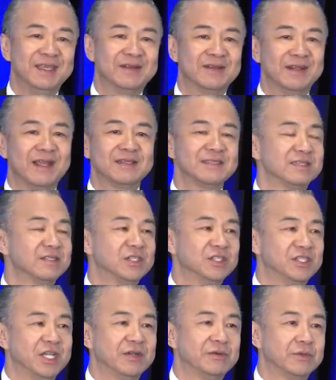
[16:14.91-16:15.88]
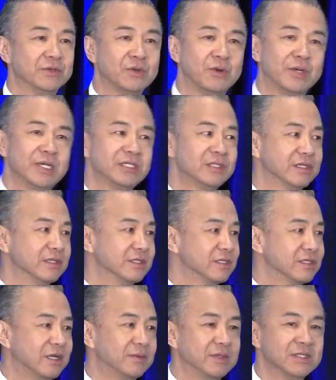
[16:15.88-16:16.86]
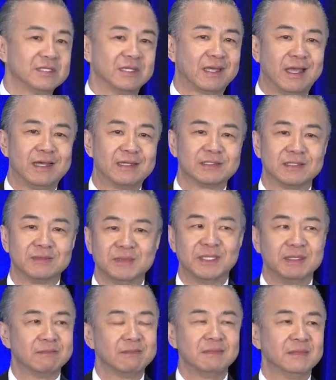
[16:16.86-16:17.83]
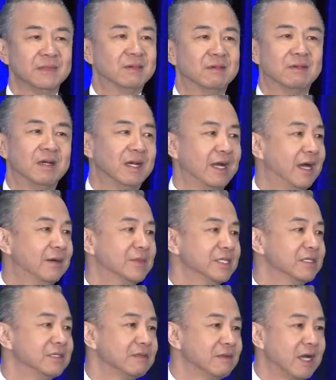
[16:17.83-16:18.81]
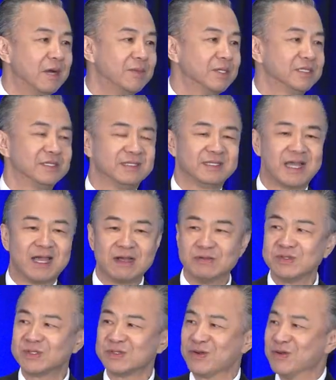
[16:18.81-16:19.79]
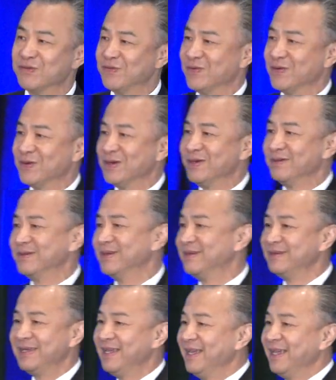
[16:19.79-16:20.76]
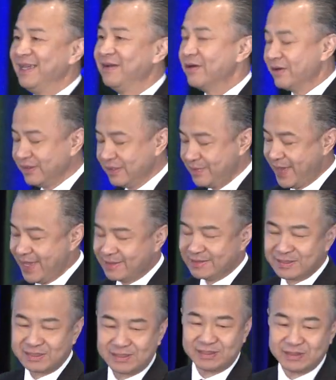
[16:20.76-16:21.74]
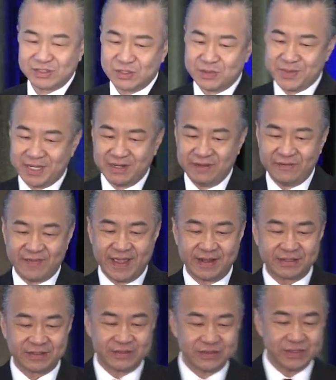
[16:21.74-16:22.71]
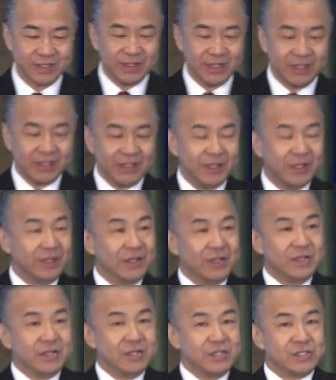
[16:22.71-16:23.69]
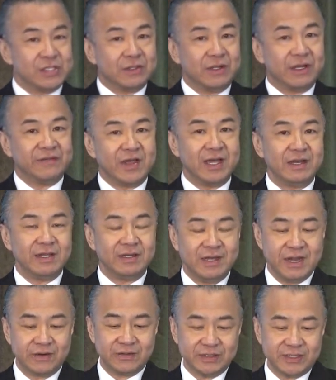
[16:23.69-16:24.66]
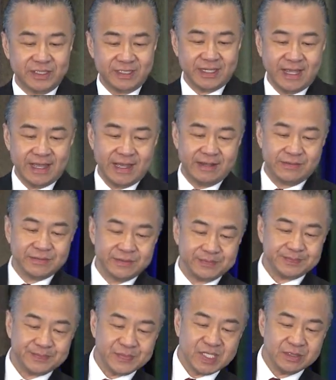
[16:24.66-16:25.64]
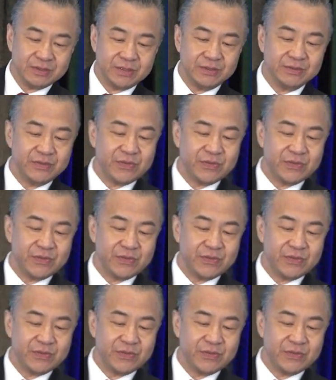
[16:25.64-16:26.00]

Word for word: You know, that's such a general question. It's almost like asking me, oh, how much, how much does a house go for? Well, it all depends on so many factors. So I've kind of narrowed it down to